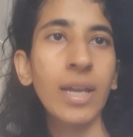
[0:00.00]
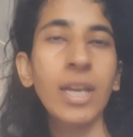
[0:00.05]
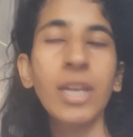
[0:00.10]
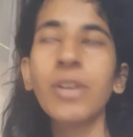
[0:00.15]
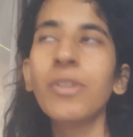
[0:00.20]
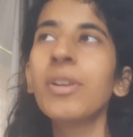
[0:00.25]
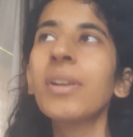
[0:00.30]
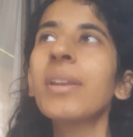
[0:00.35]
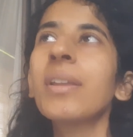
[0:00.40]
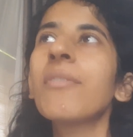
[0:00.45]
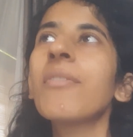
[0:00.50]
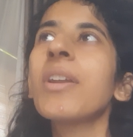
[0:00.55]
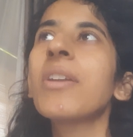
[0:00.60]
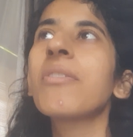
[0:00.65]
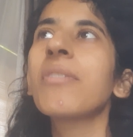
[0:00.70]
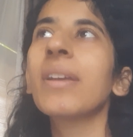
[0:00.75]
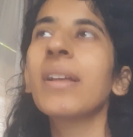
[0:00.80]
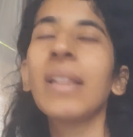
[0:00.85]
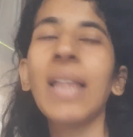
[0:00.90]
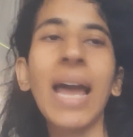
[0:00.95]
You didn't even
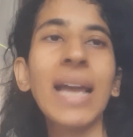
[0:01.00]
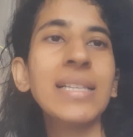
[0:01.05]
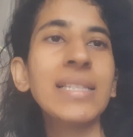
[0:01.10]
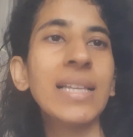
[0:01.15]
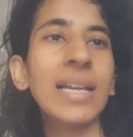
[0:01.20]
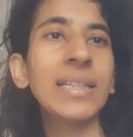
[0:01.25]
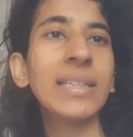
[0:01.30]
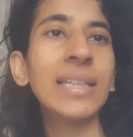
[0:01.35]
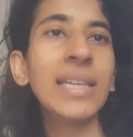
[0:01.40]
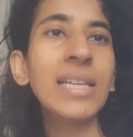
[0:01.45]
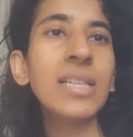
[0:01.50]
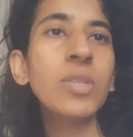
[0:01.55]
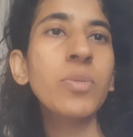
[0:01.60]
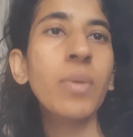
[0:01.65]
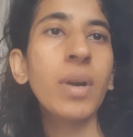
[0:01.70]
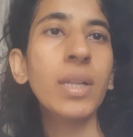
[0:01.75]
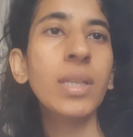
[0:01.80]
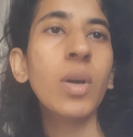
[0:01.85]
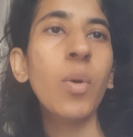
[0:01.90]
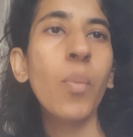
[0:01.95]
realize that these
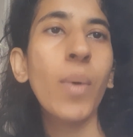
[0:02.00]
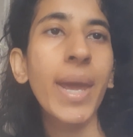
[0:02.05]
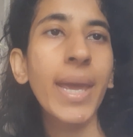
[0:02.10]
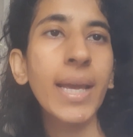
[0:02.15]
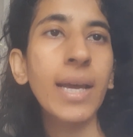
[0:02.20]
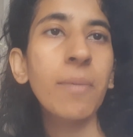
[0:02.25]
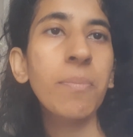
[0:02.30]
were the wake